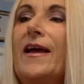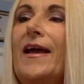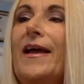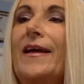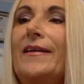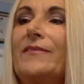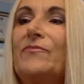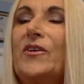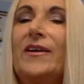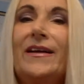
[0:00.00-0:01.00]
And
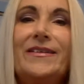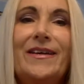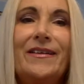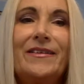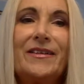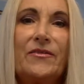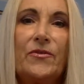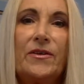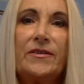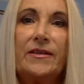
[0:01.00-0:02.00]
could I tell a
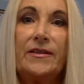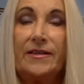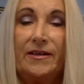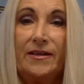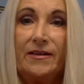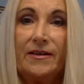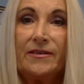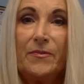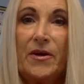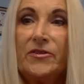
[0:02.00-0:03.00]
difference that it did anything
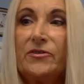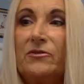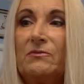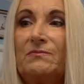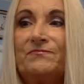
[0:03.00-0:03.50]
special?